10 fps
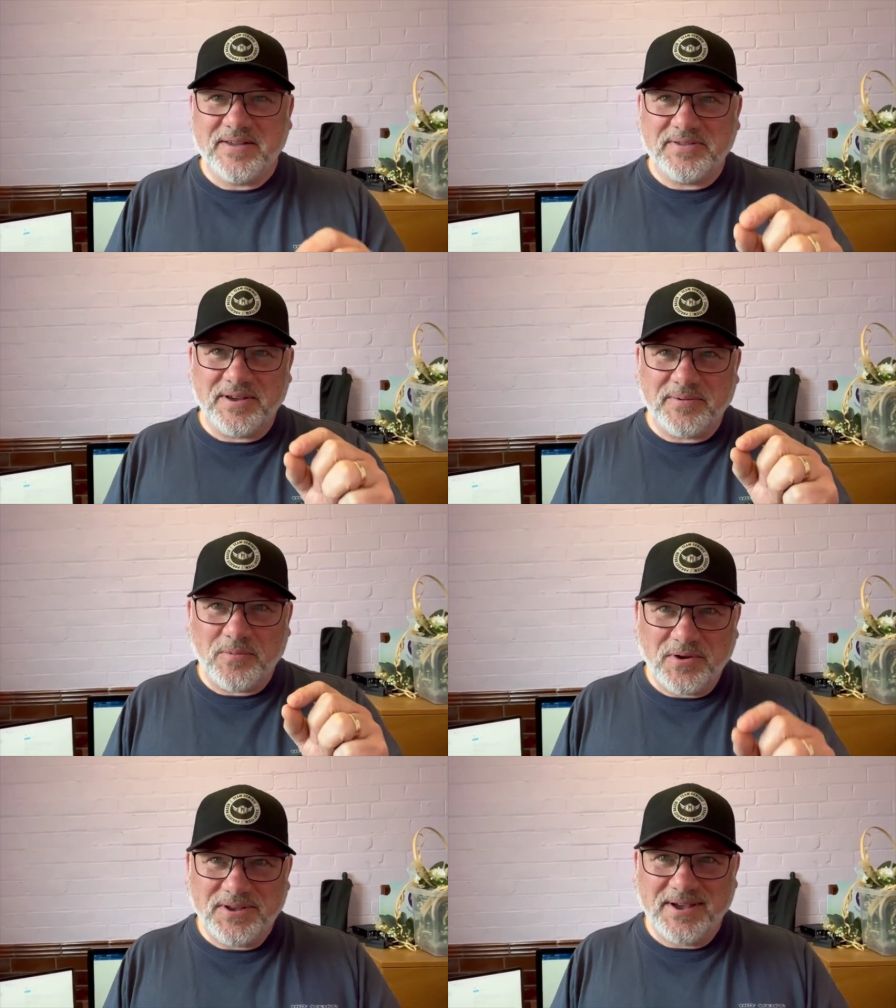that
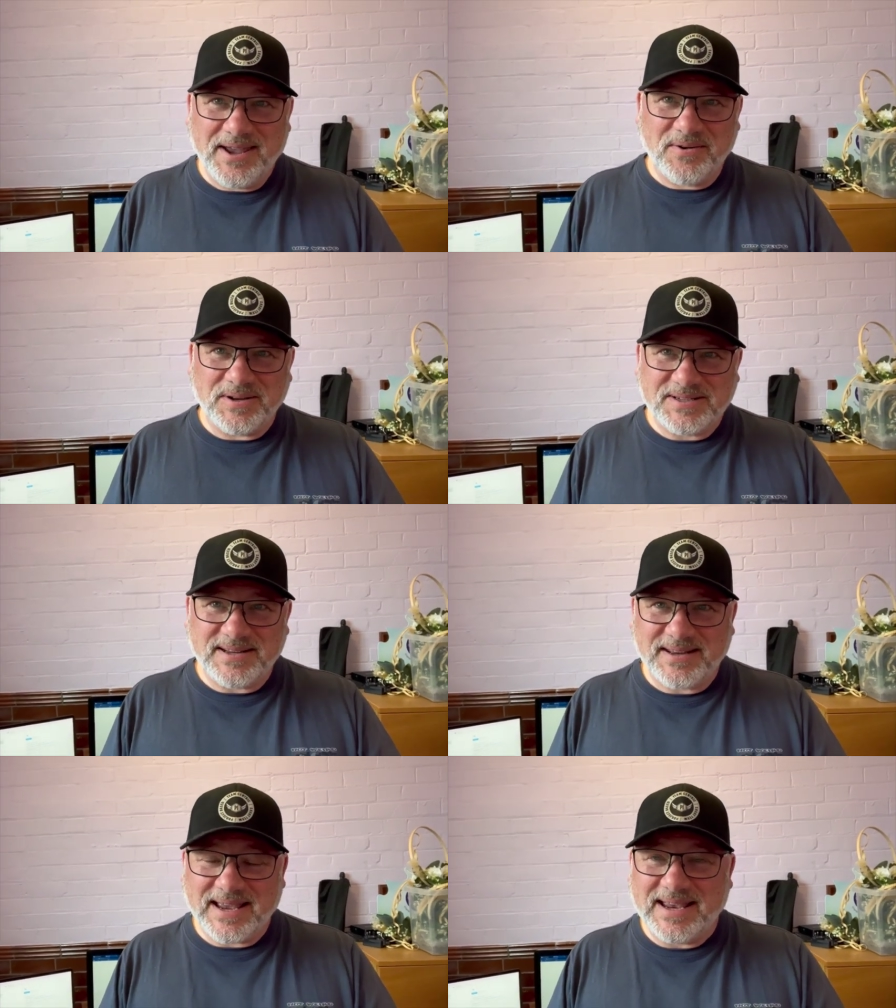what you hear on
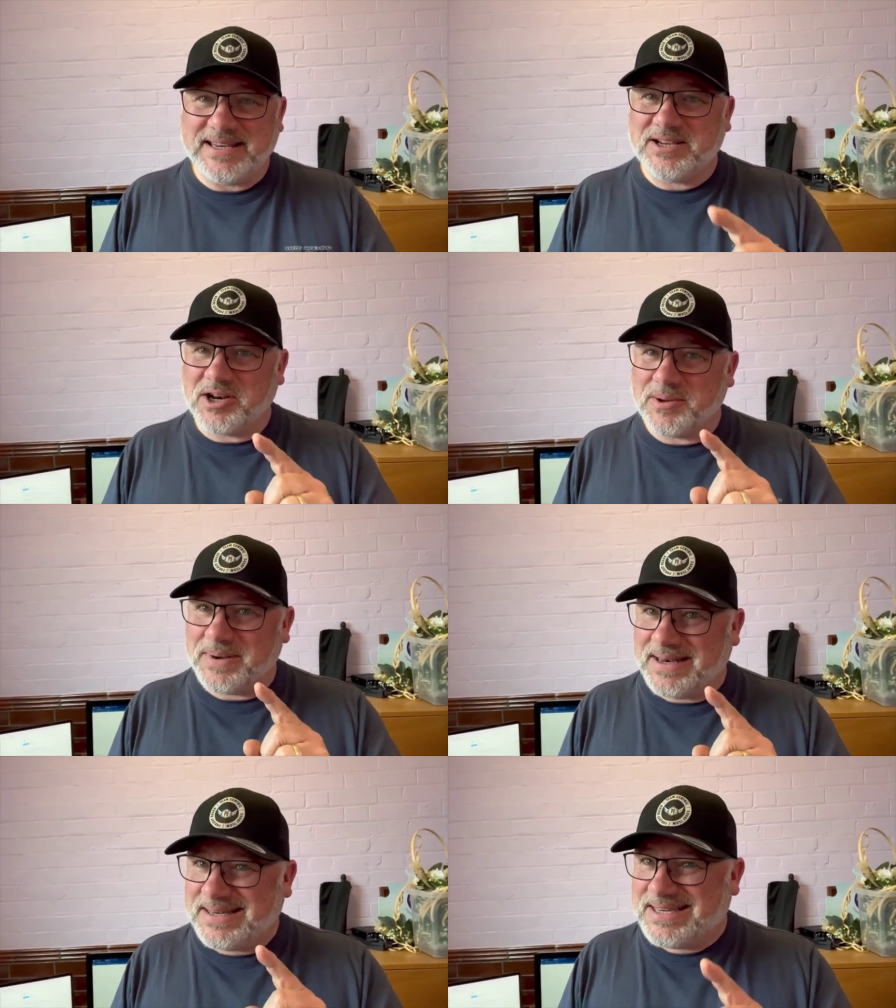Sunday is going to
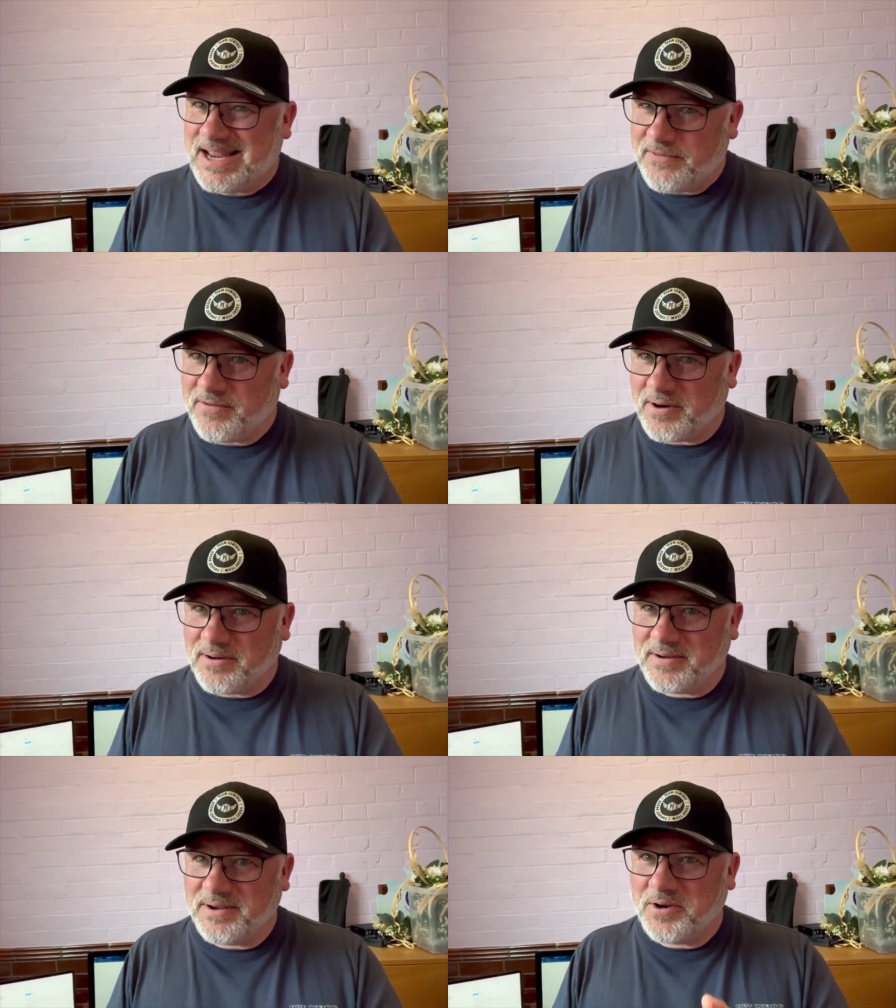be
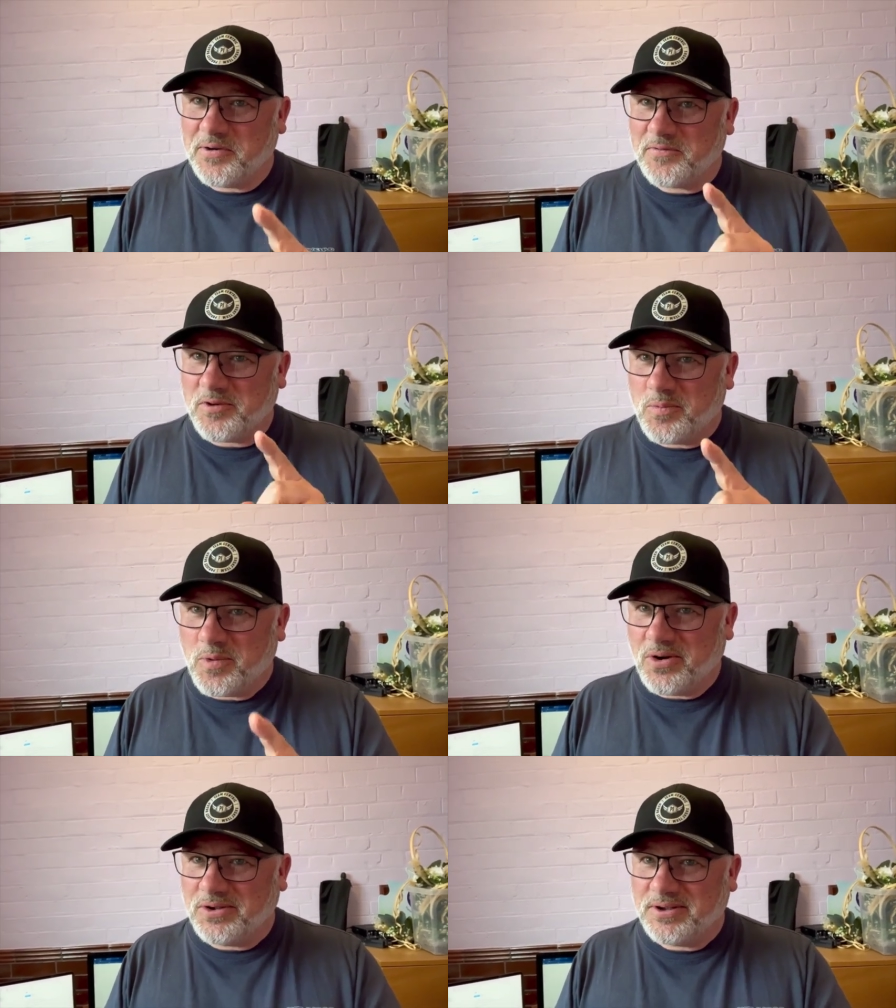different from
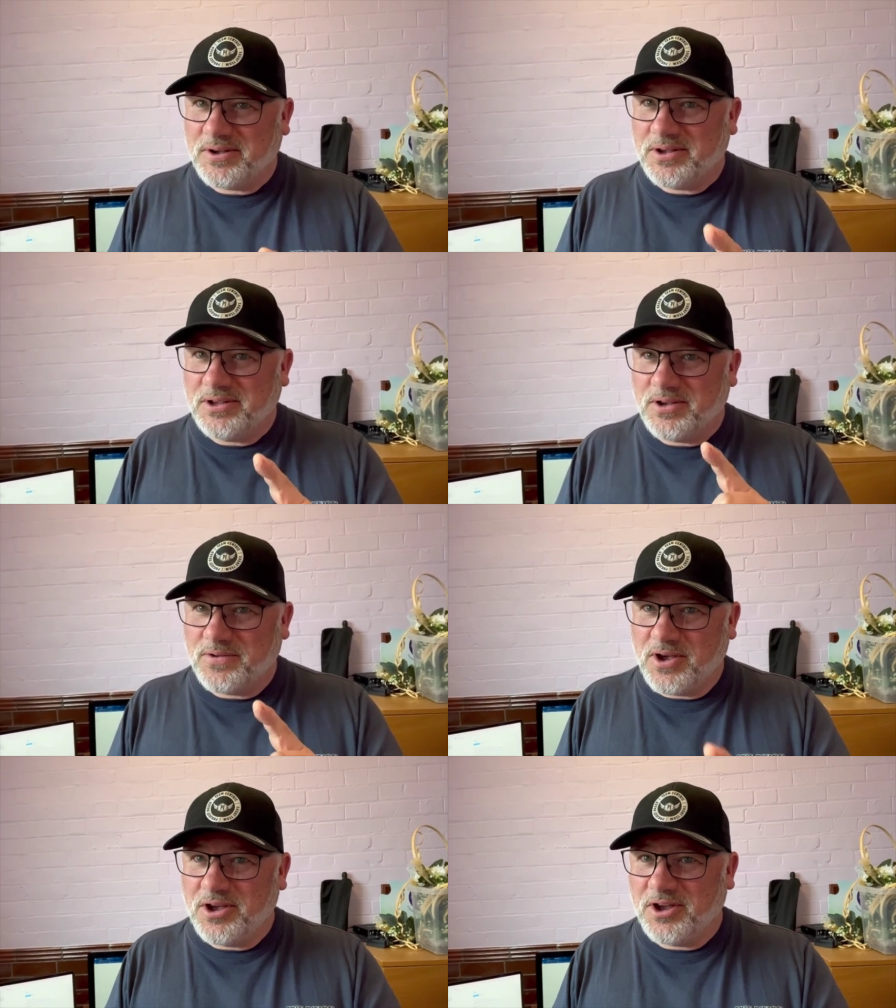what
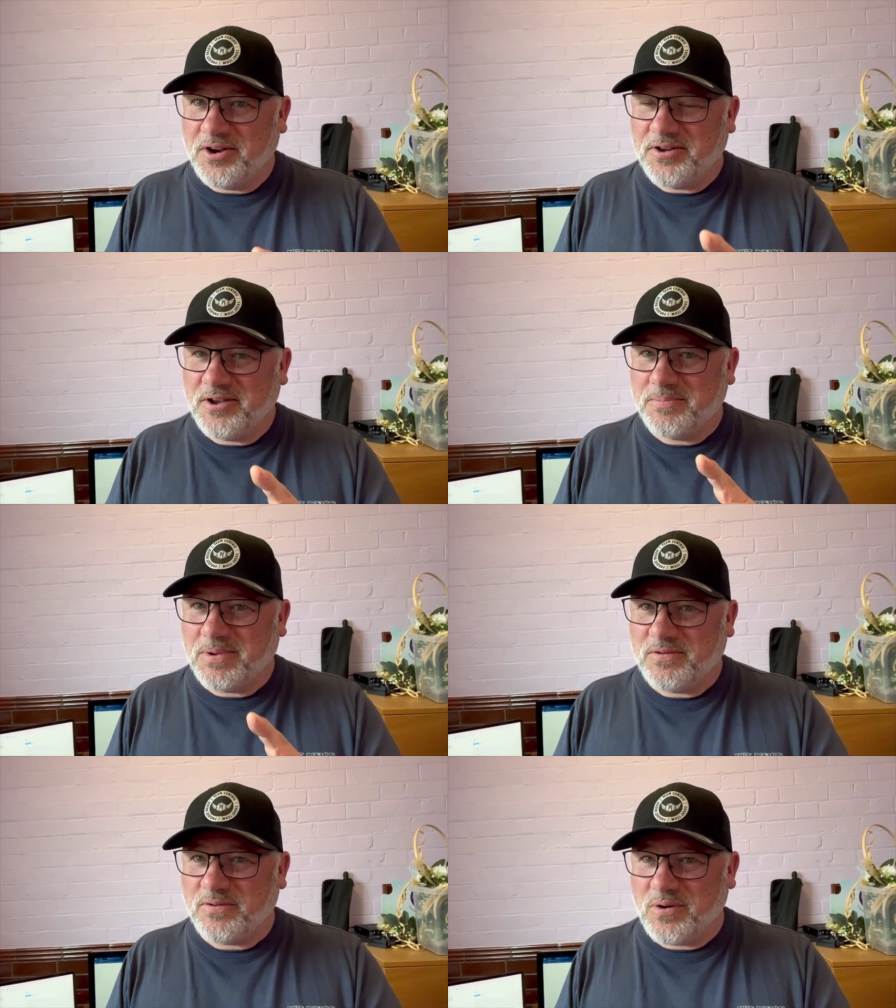you've heard
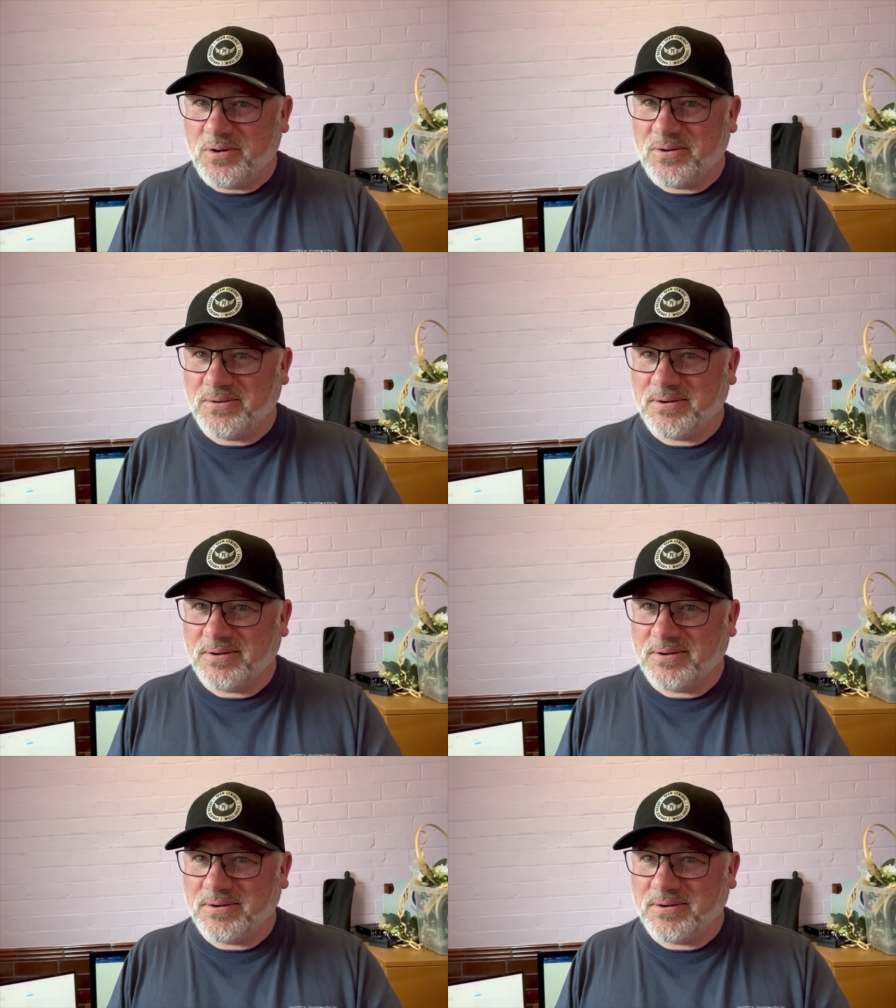before.